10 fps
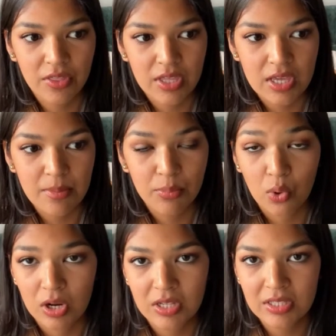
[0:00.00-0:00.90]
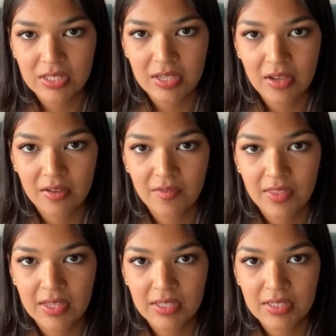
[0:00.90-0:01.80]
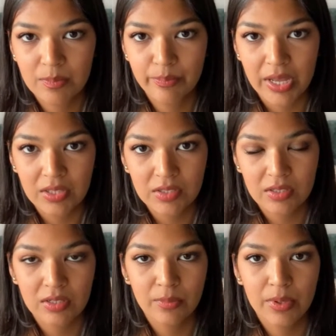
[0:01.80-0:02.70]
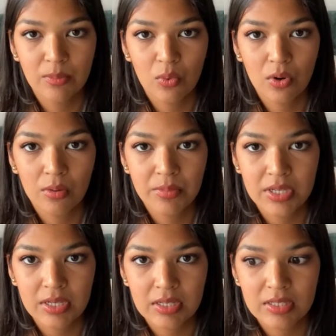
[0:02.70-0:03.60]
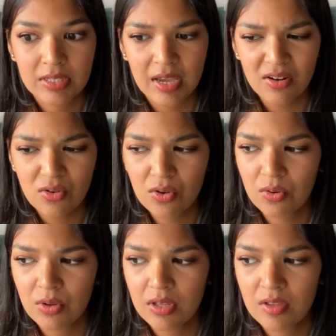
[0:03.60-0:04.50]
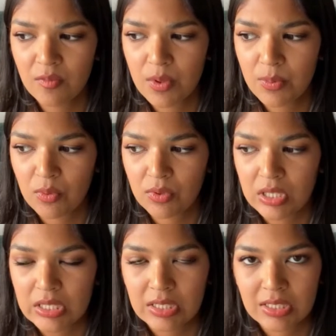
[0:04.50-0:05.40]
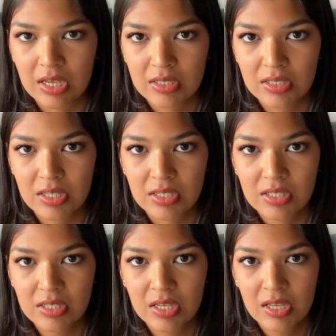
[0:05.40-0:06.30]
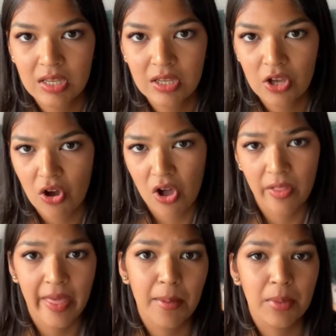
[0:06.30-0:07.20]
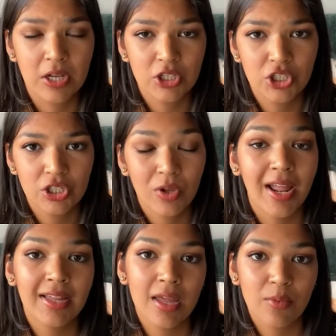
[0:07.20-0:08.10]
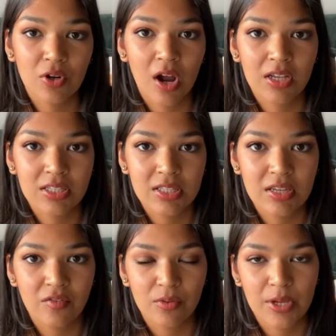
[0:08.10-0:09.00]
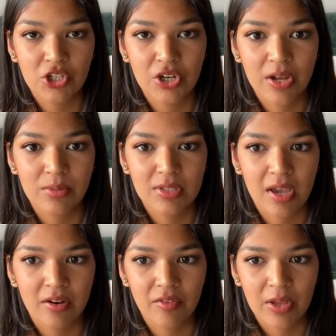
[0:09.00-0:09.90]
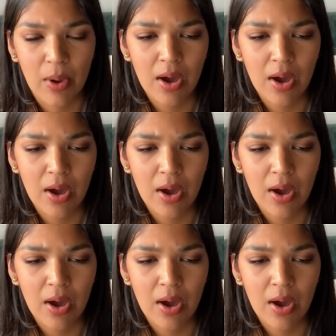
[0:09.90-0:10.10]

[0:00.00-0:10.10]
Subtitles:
the importance of this belt a little bit more, because I don't know if people really discuss this all that much. When I came across the information, I was kind of like,